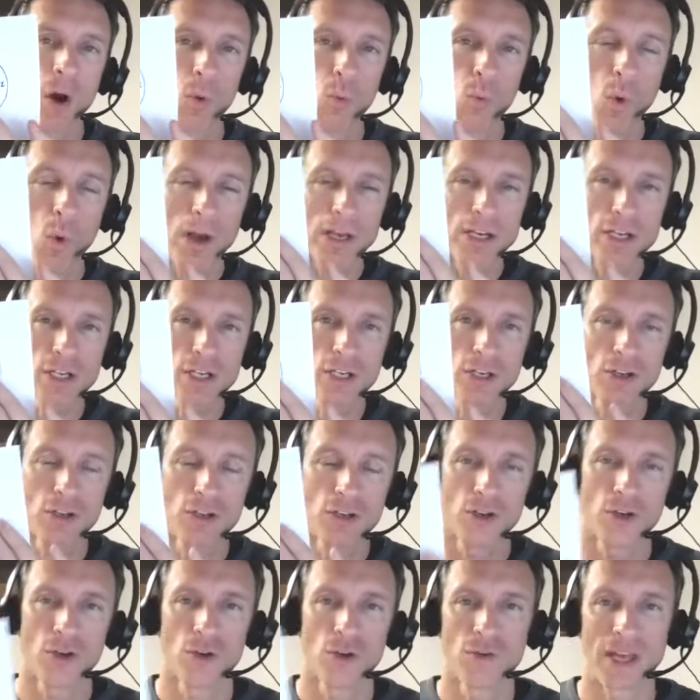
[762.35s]
What do you
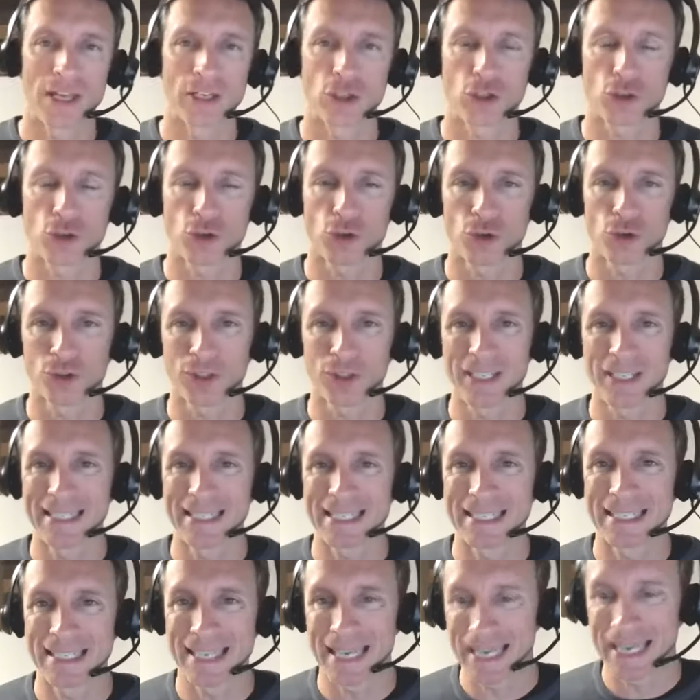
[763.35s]
do that's truly
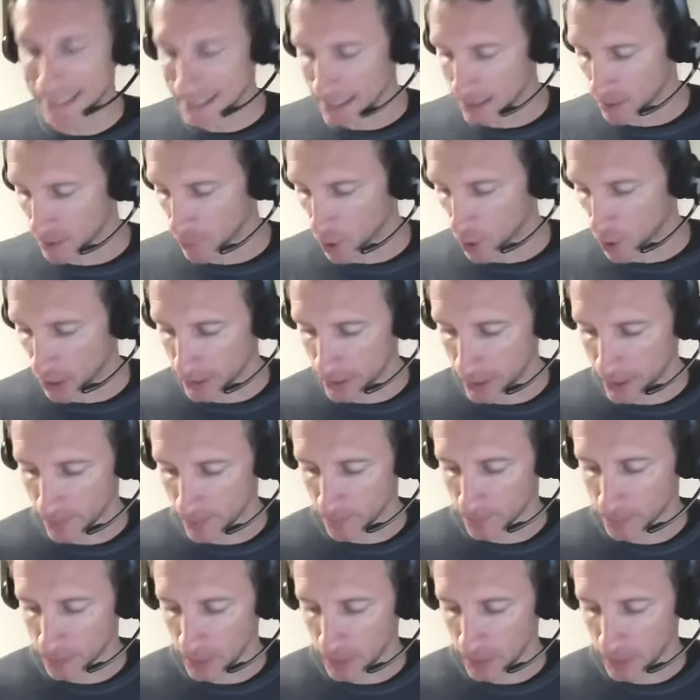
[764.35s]
distinct in the market?